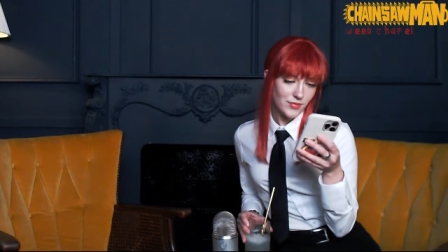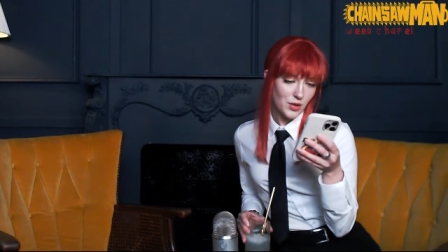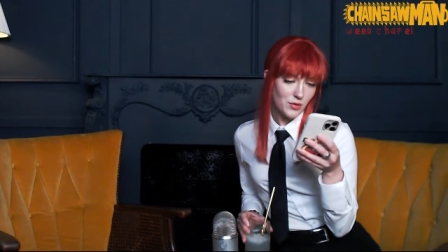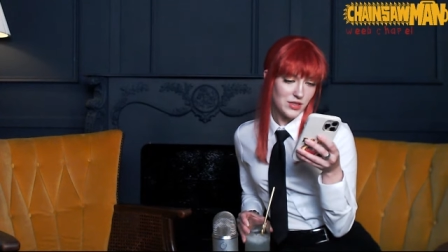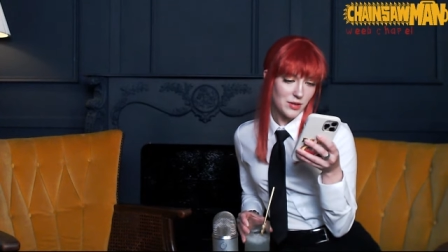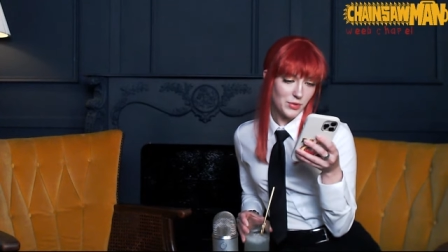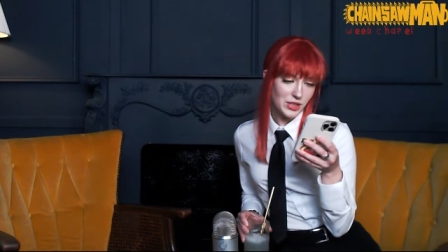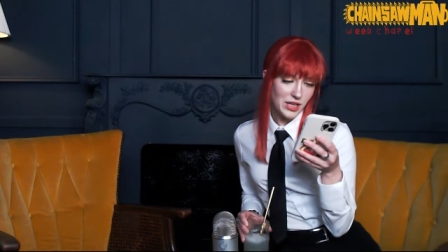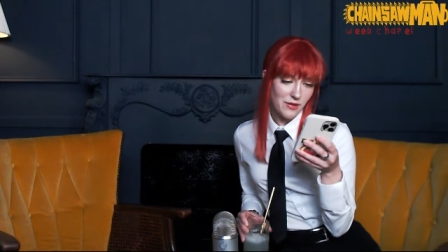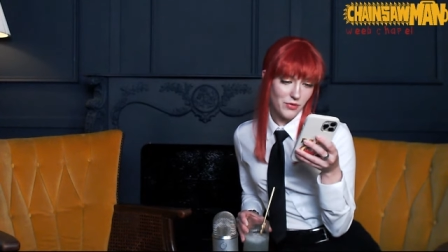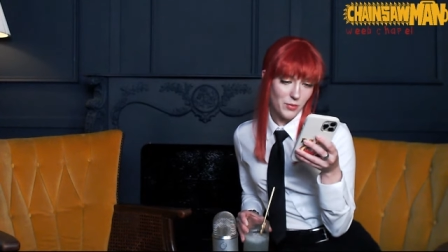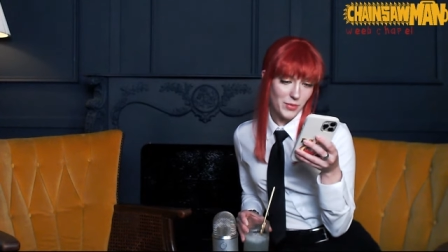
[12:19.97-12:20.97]
Oh, someone
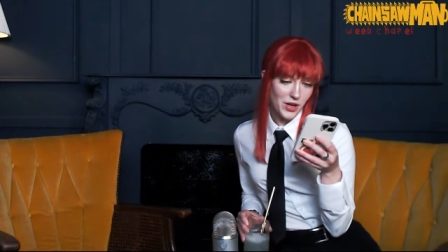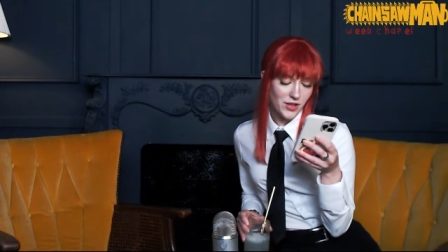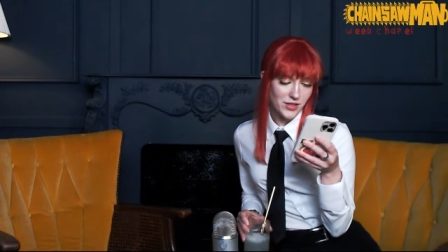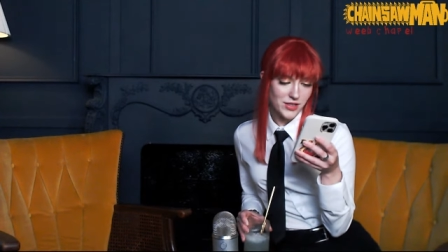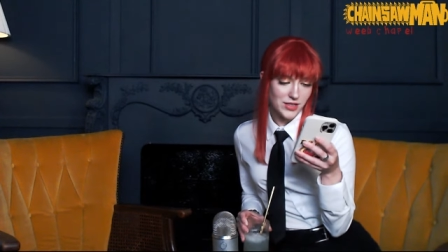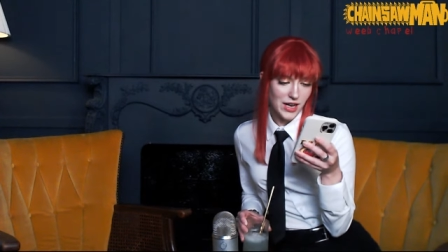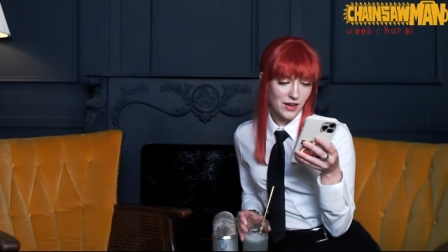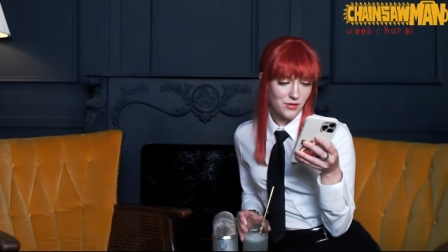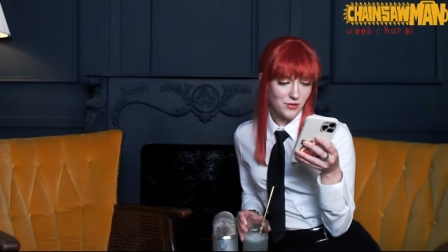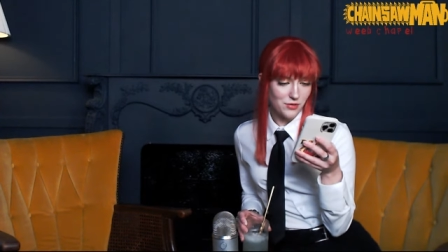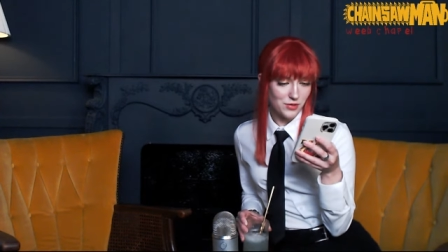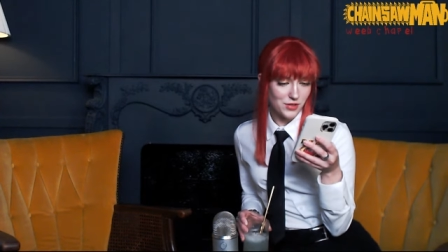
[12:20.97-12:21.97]
came from a haunted
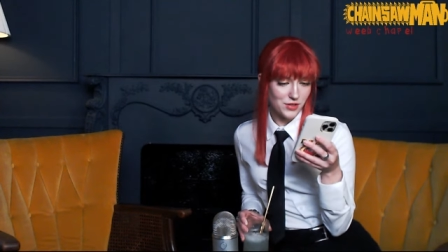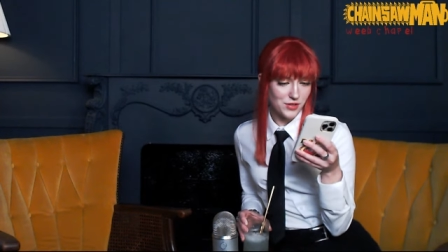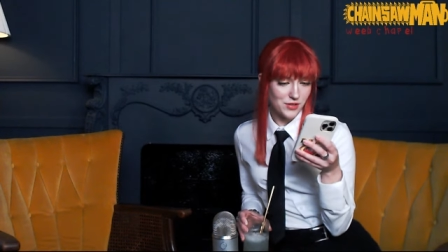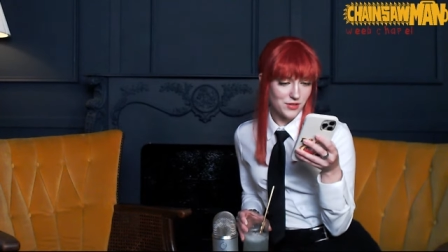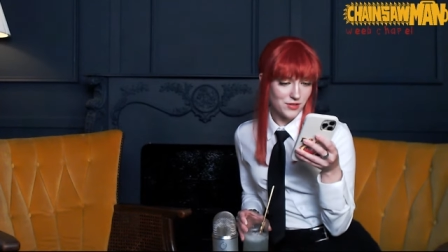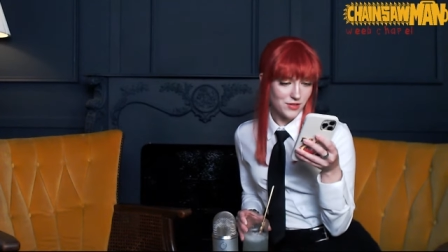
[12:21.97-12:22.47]
house.